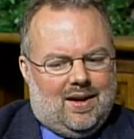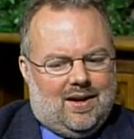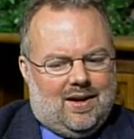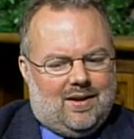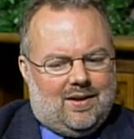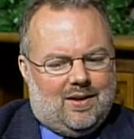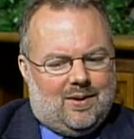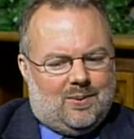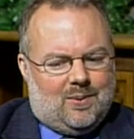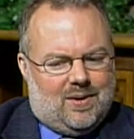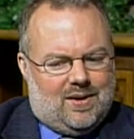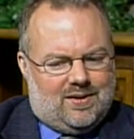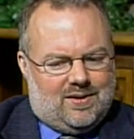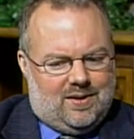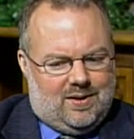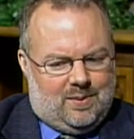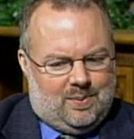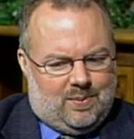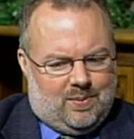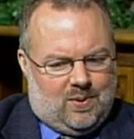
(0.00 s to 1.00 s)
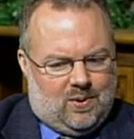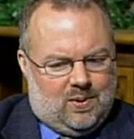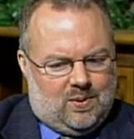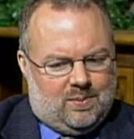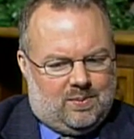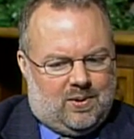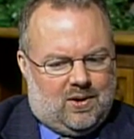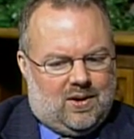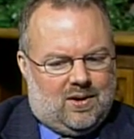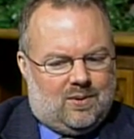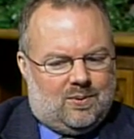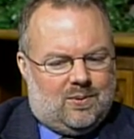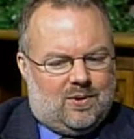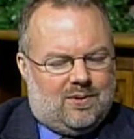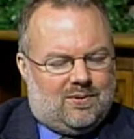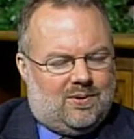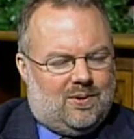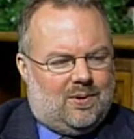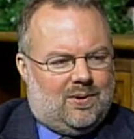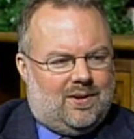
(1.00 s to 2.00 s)
that was an important part of
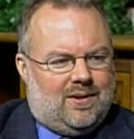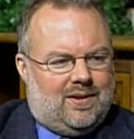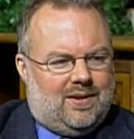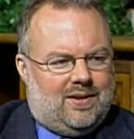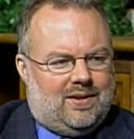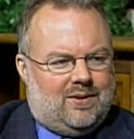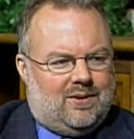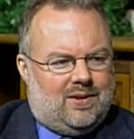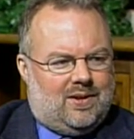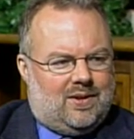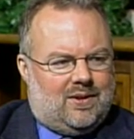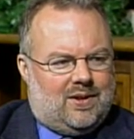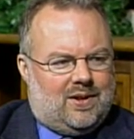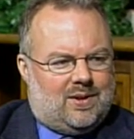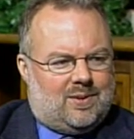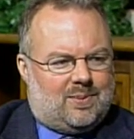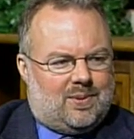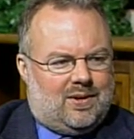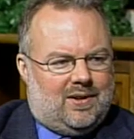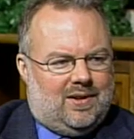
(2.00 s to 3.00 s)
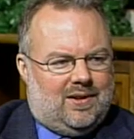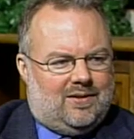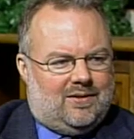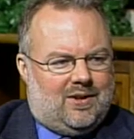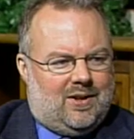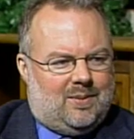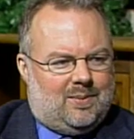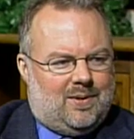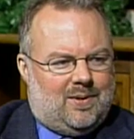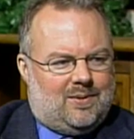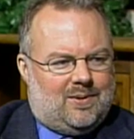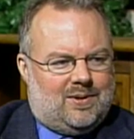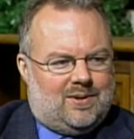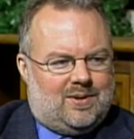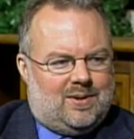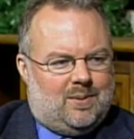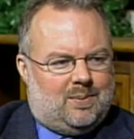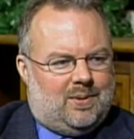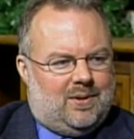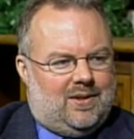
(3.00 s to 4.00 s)
what Florida did to increase parental involvement, was
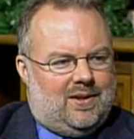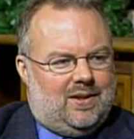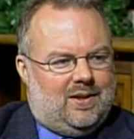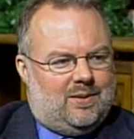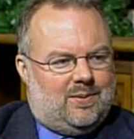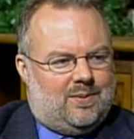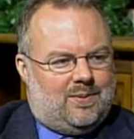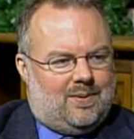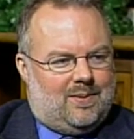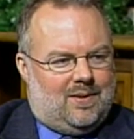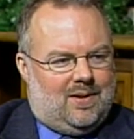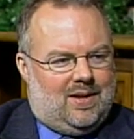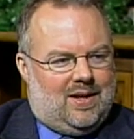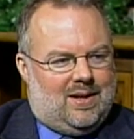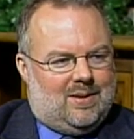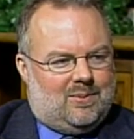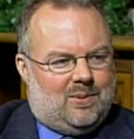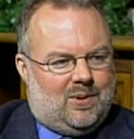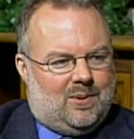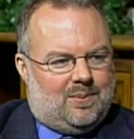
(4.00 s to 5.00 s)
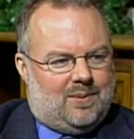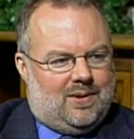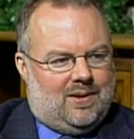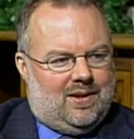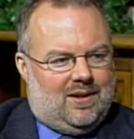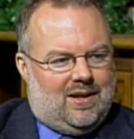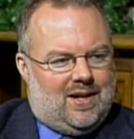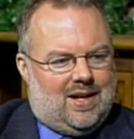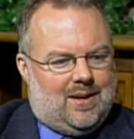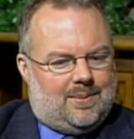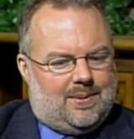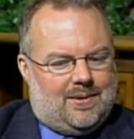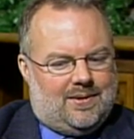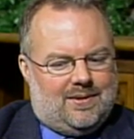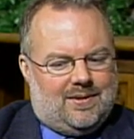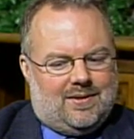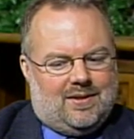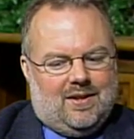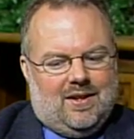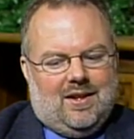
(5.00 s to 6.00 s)
simply to give a lot more parental
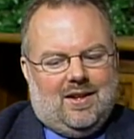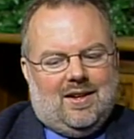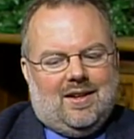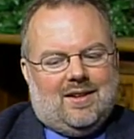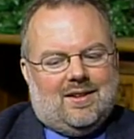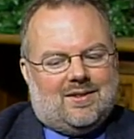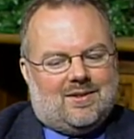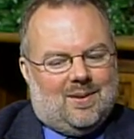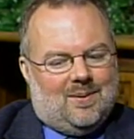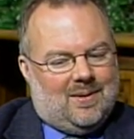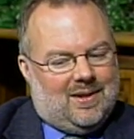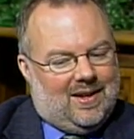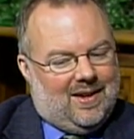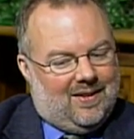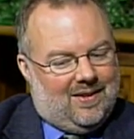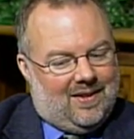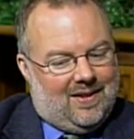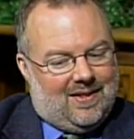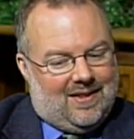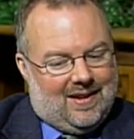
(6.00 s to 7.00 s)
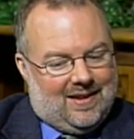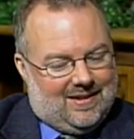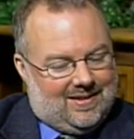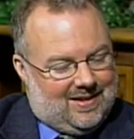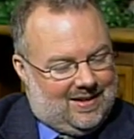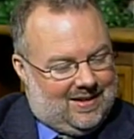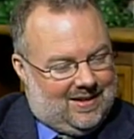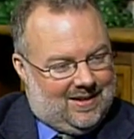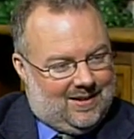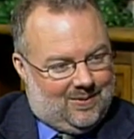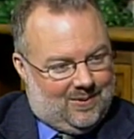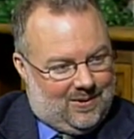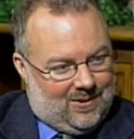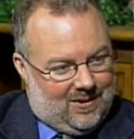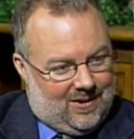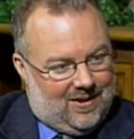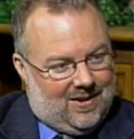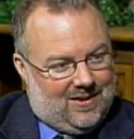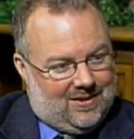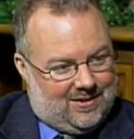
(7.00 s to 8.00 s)
options. Some of the other things they did
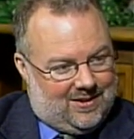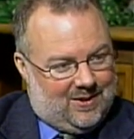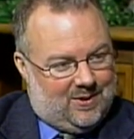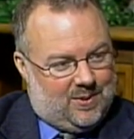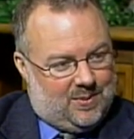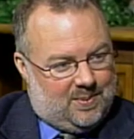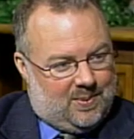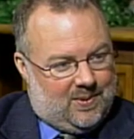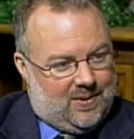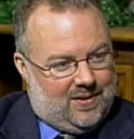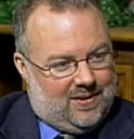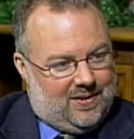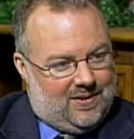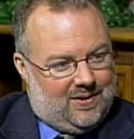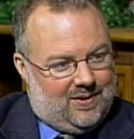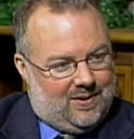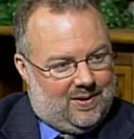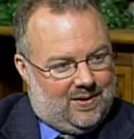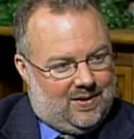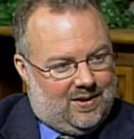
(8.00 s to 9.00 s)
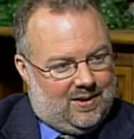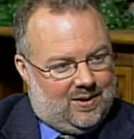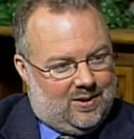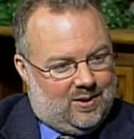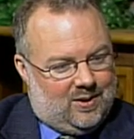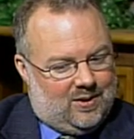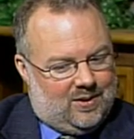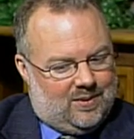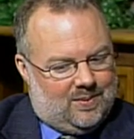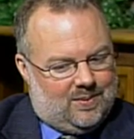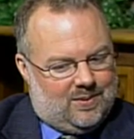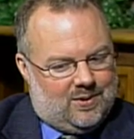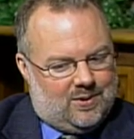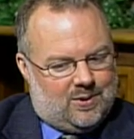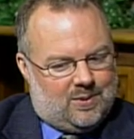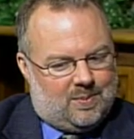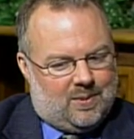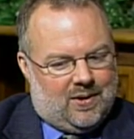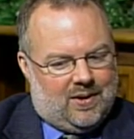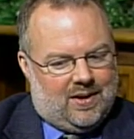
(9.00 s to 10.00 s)
were also important
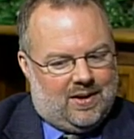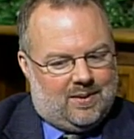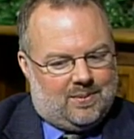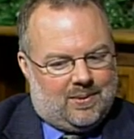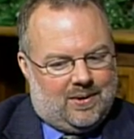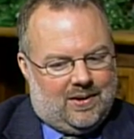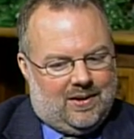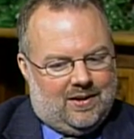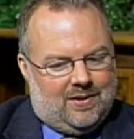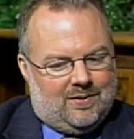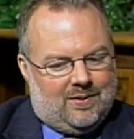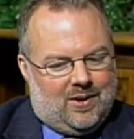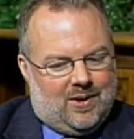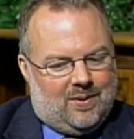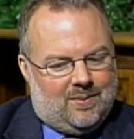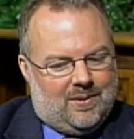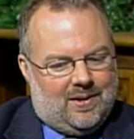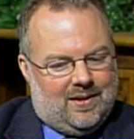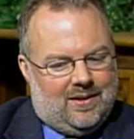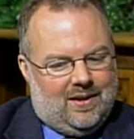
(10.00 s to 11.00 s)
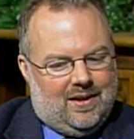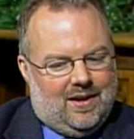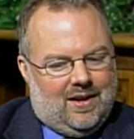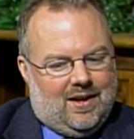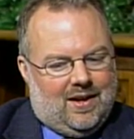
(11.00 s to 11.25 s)
to spurring parental involvement.